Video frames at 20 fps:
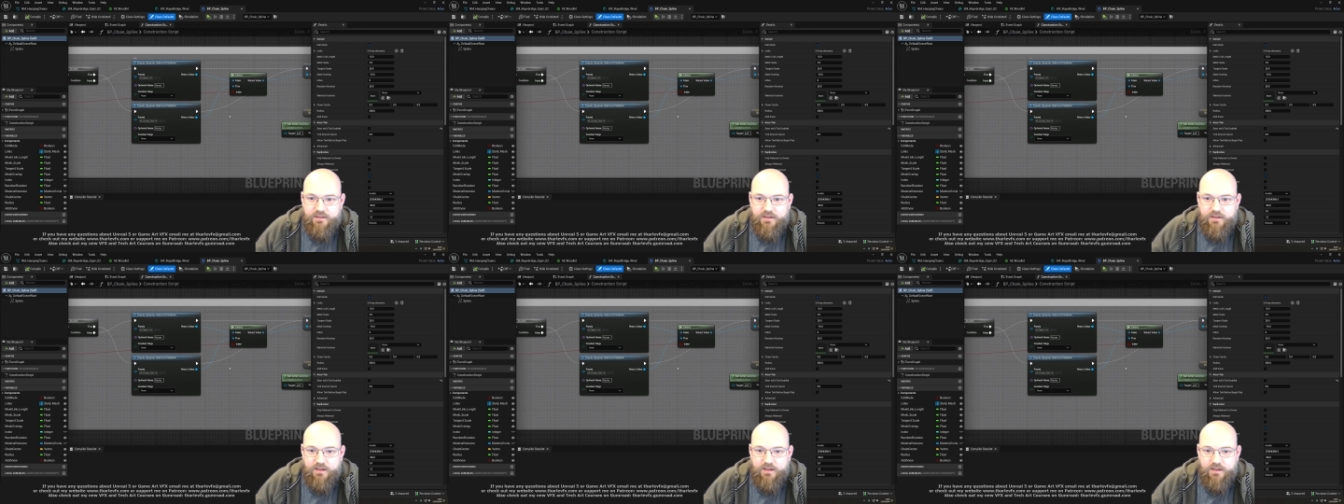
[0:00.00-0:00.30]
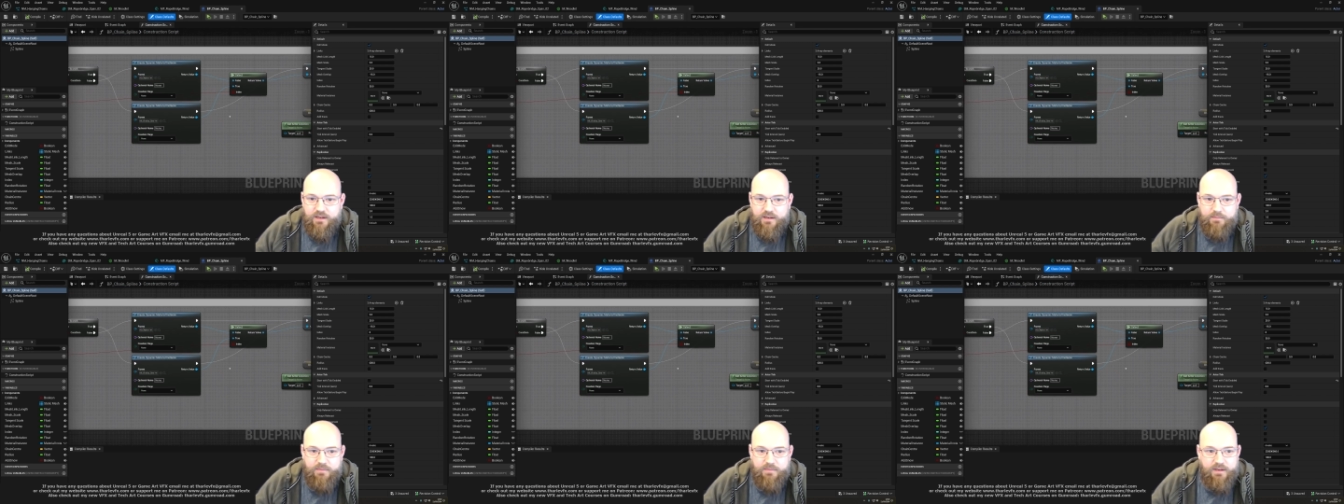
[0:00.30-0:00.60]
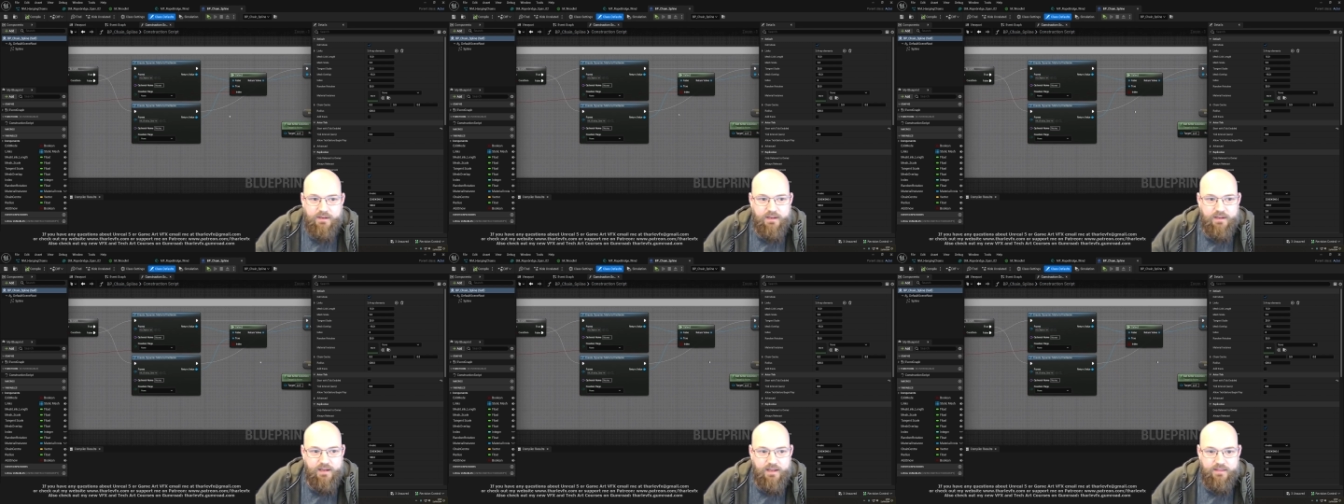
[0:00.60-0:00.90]

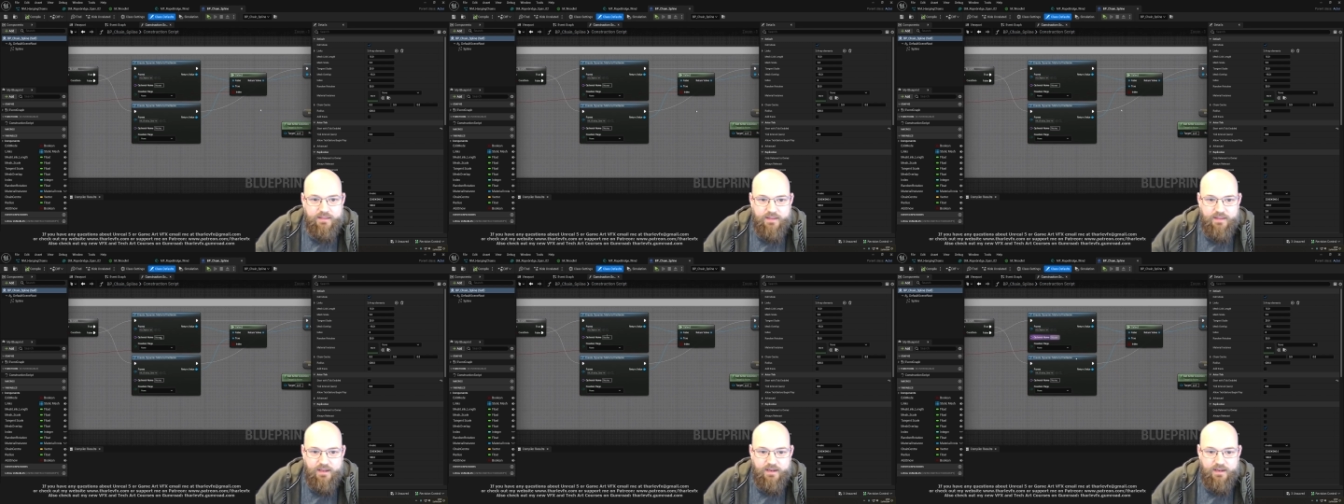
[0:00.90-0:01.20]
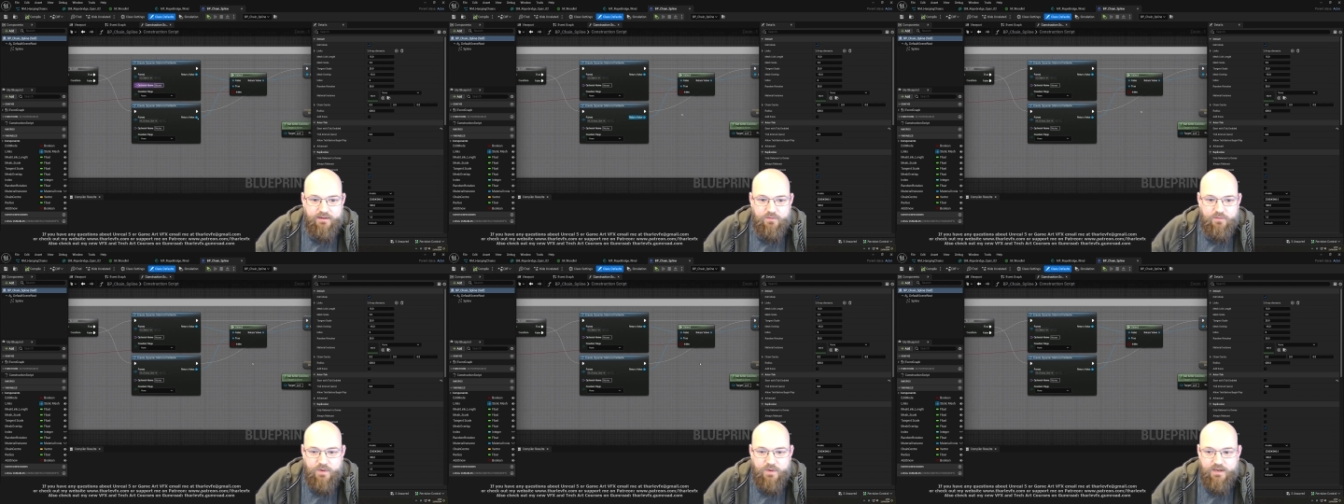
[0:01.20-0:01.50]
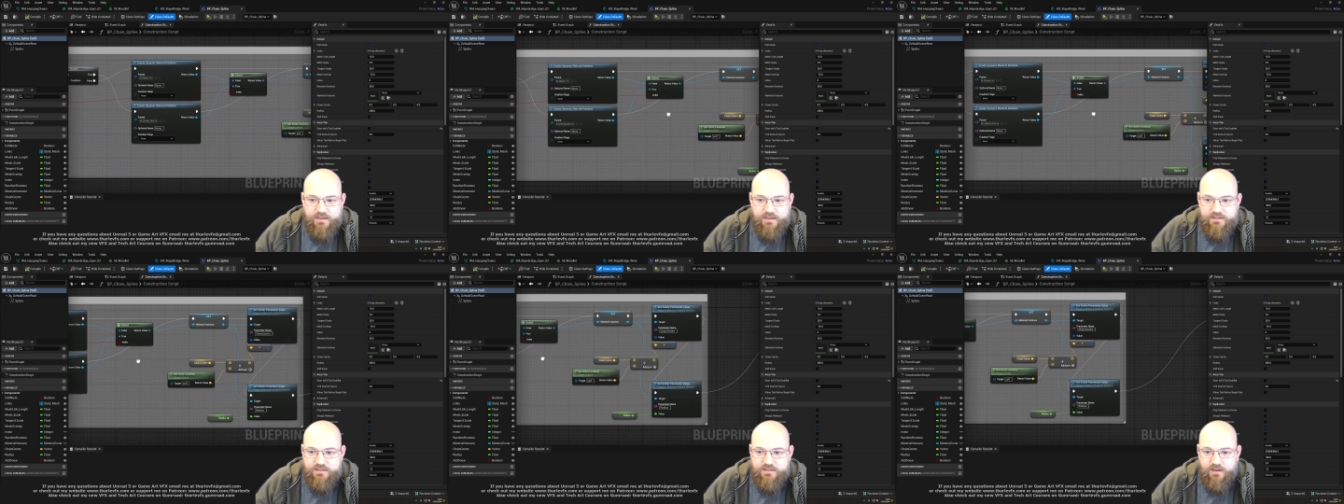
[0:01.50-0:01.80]
and then we
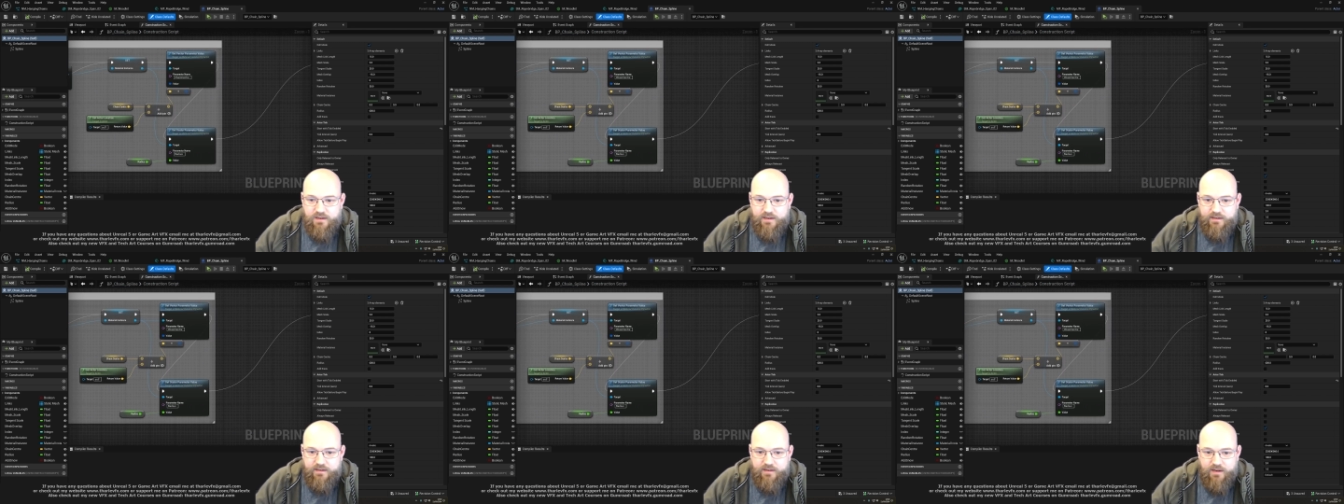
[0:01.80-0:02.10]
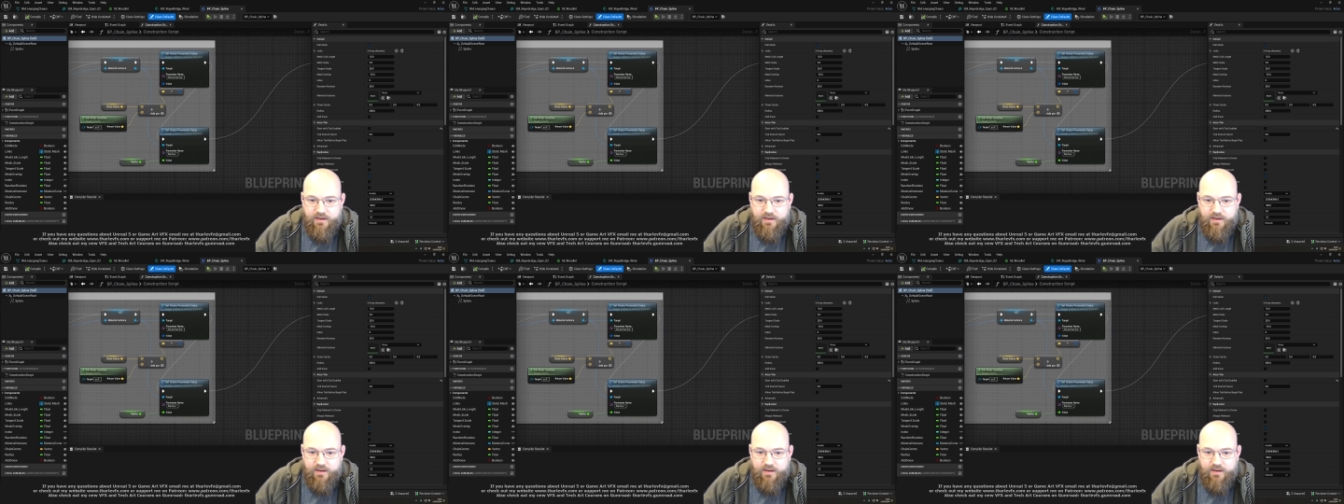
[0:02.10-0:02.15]
assign